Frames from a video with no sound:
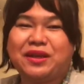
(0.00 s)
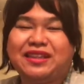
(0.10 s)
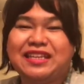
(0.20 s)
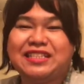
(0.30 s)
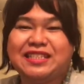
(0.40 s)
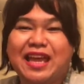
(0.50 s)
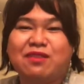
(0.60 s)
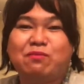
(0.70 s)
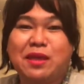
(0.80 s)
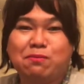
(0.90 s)
these
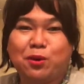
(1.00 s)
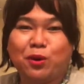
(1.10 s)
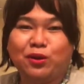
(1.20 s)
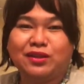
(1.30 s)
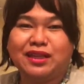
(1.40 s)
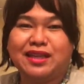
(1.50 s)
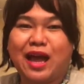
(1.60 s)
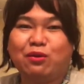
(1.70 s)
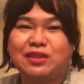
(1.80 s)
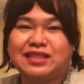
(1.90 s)
10 people that I
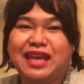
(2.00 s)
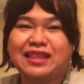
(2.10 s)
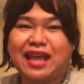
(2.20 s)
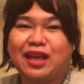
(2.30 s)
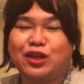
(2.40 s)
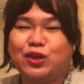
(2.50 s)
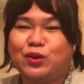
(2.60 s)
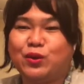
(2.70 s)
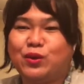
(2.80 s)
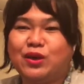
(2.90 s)
will say thank
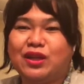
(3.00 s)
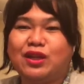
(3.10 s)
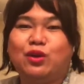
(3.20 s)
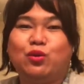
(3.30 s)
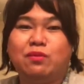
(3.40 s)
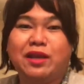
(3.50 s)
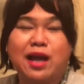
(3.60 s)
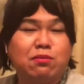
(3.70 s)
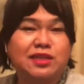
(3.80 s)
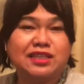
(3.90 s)
you will
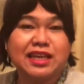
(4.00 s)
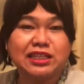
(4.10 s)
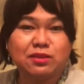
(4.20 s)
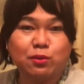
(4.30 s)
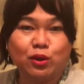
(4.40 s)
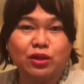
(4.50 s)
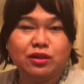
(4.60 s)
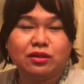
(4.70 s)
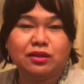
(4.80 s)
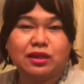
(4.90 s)
become successful,
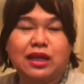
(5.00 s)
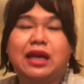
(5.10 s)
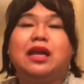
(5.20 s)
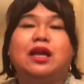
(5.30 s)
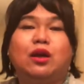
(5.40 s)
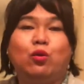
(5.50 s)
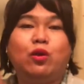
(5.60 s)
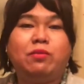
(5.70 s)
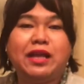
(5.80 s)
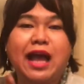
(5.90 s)
will
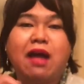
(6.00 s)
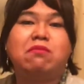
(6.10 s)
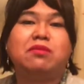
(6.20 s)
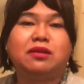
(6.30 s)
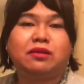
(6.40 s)
become